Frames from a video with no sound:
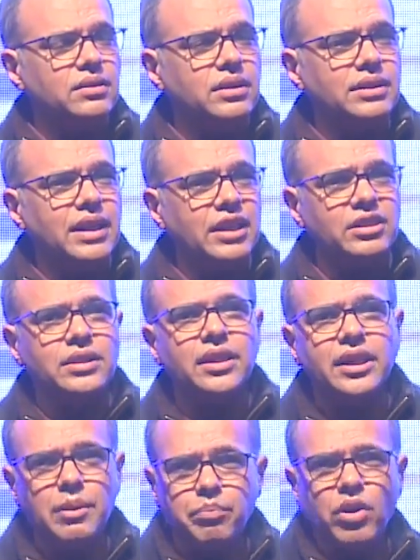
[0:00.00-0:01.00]
touched the
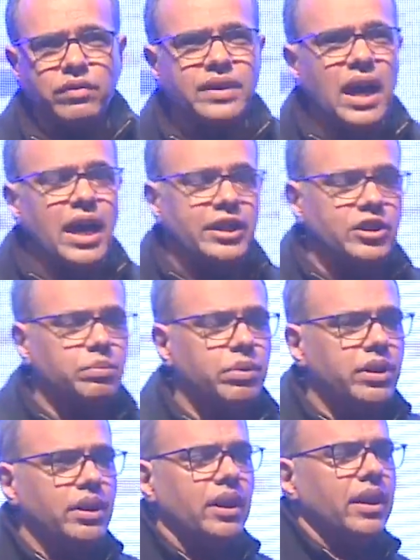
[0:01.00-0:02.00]
tip of the
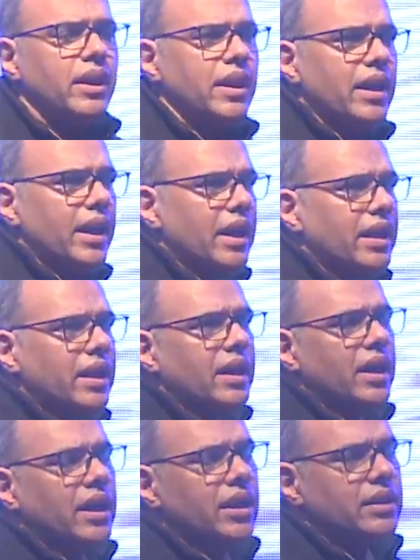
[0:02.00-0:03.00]
iceberg. And
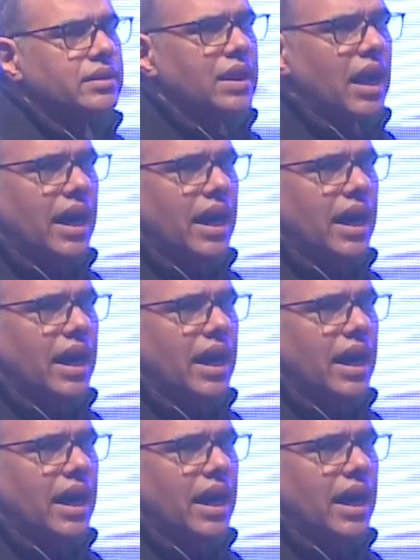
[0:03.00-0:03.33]
the